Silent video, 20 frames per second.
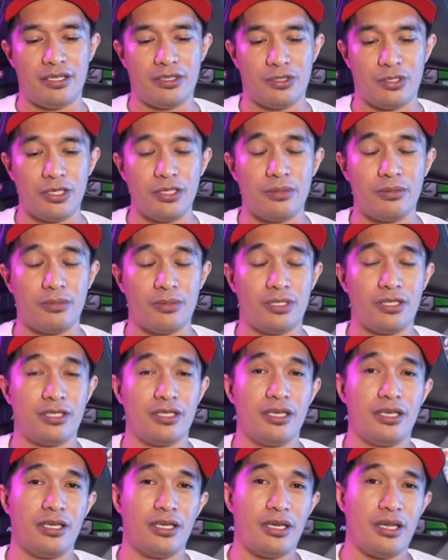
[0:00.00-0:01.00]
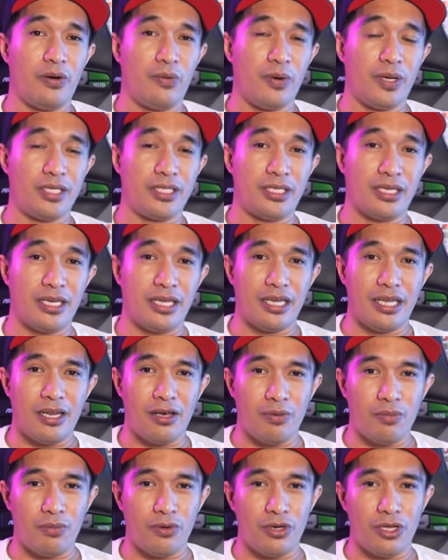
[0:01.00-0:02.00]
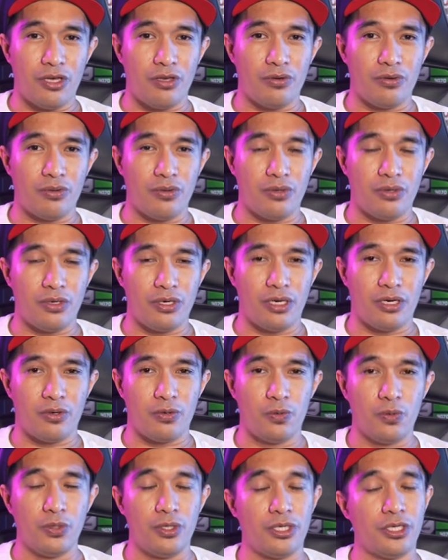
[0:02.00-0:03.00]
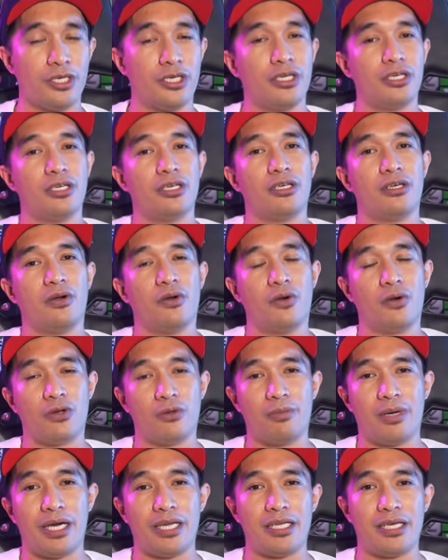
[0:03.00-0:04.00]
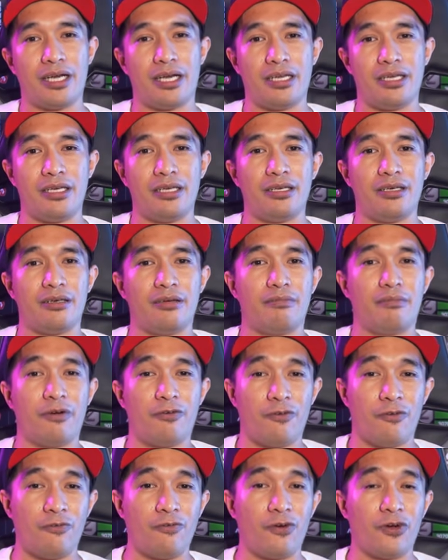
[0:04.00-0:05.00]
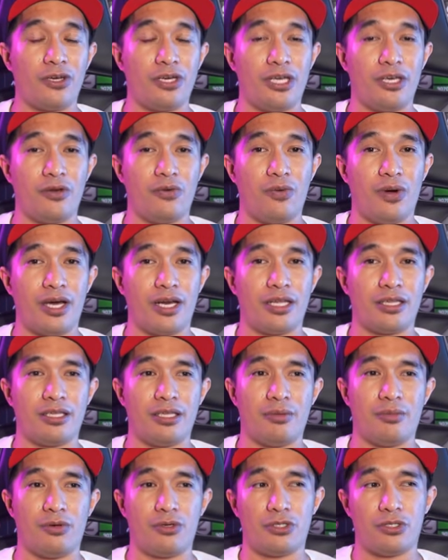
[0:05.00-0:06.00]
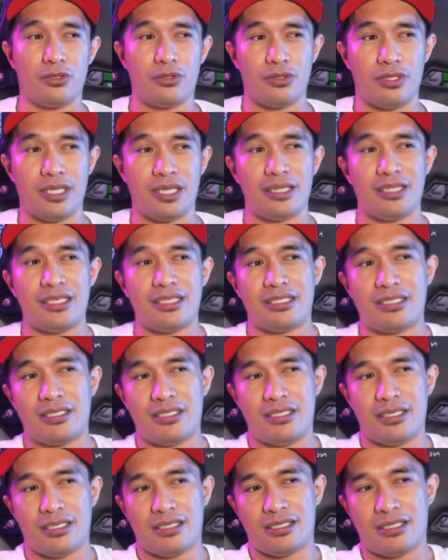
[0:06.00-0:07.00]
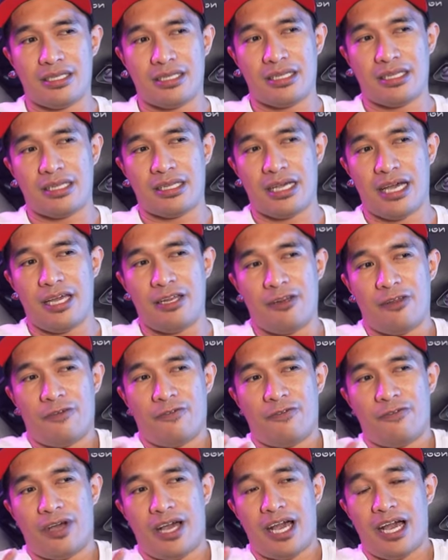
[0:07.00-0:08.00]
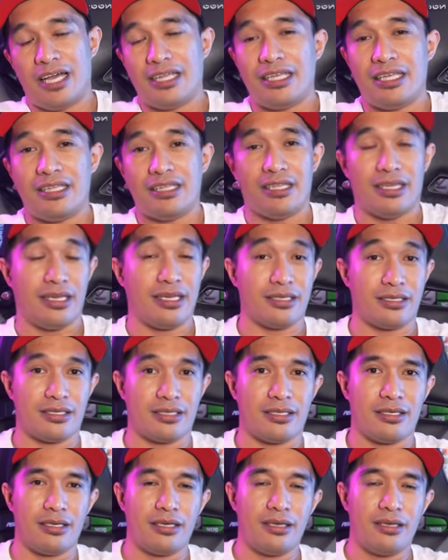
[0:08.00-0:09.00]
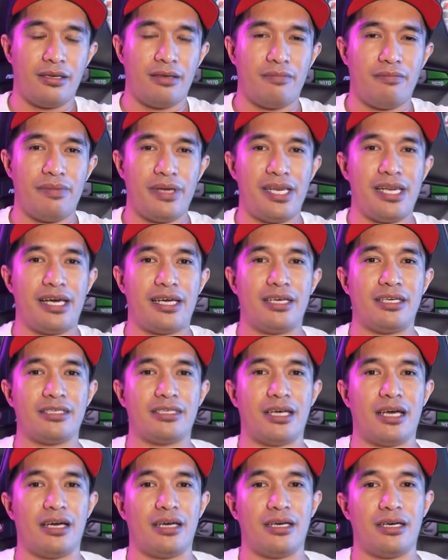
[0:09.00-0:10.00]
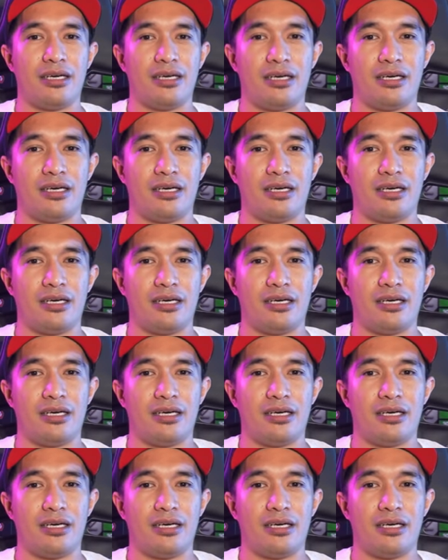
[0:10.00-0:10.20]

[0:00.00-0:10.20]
terms na once na ginalaw mo na yung cooler, automatically mavo-void na yung warranty mo. So that is just kind of added risk bilang isang